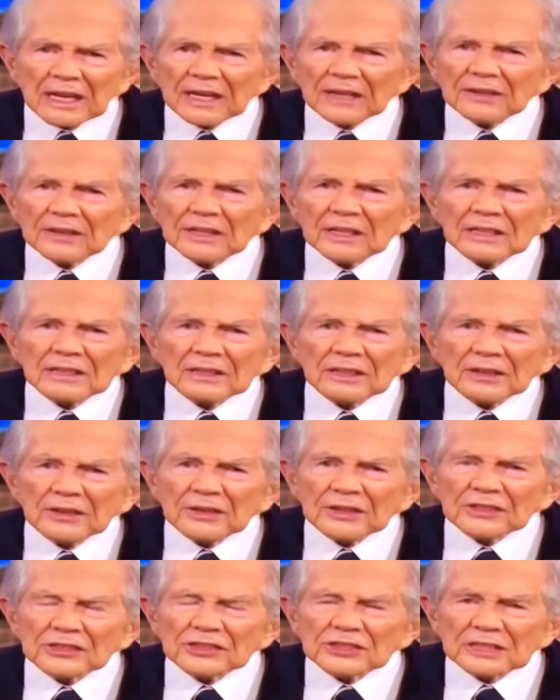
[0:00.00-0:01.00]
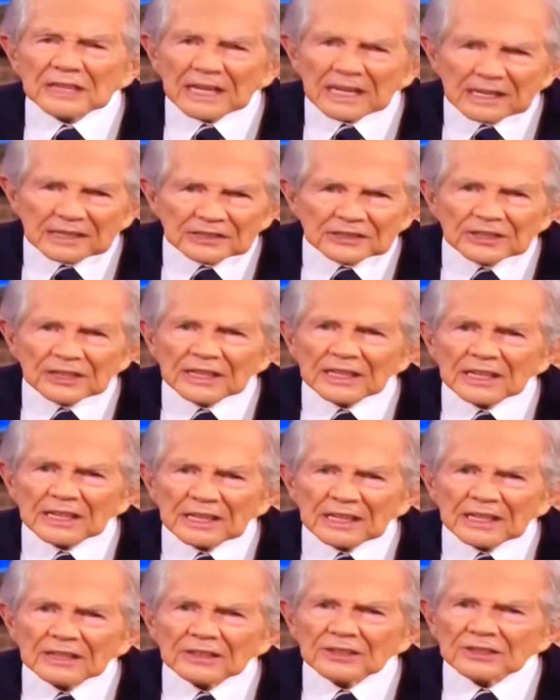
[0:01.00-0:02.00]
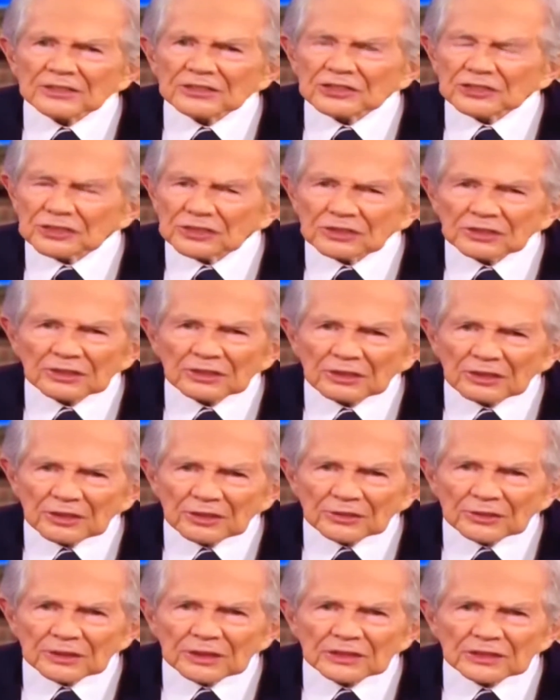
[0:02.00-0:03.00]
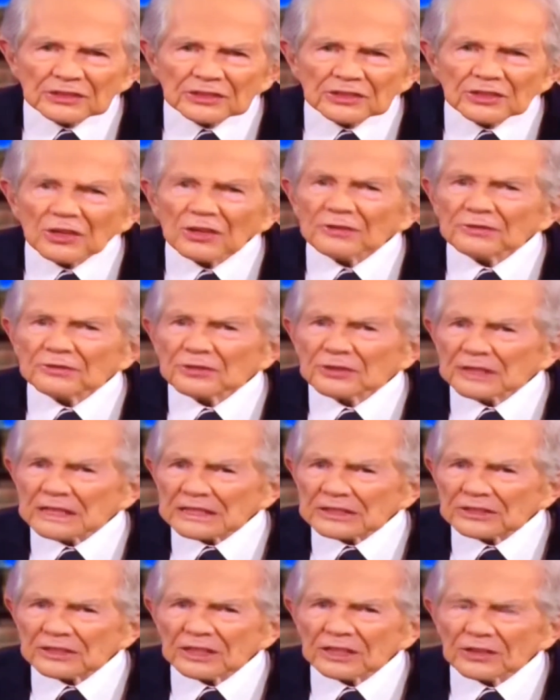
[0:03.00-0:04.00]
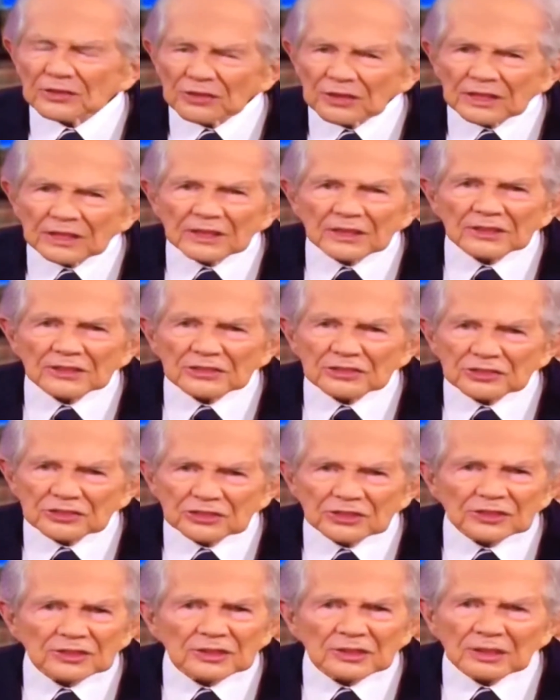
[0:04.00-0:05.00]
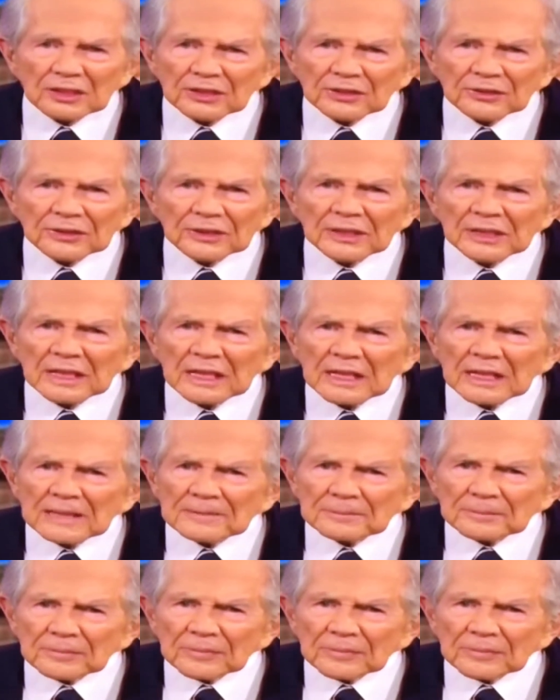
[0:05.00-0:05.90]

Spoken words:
and then the snacks they eat are sugar-loaded, the soft drinks they drink are sugar-loaded,